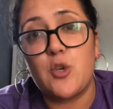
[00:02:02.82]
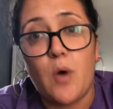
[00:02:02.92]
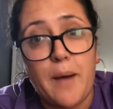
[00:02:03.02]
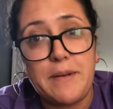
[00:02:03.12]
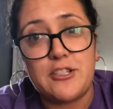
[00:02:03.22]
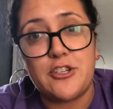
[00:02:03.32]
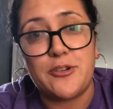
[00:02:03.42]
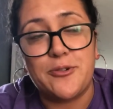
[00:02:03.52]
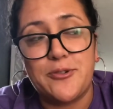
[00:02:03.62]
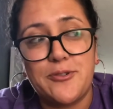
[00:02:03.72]
you want me
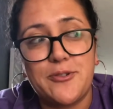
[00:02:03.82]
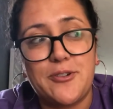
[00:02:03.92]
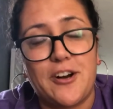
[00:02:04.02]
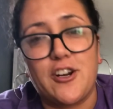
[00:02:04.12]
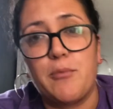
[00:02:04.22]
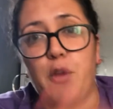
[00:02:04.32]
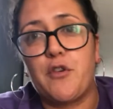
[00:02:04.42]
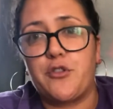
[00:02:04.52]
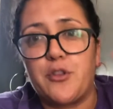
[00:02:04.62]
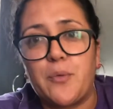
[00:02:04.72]
to, I'll come over
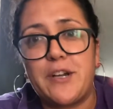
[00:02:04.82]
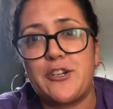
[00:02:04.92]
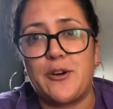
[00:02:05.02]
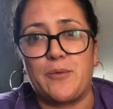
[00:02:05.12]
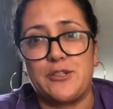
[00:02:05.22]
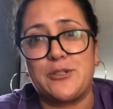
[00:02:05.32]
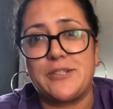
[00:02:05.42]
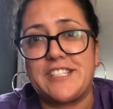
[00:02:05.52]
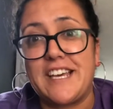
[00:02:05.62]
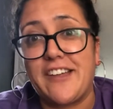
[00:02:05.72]
through the window and we'll do
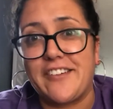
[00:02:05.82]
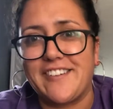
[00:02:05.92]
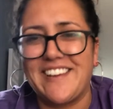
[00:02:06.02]
it together.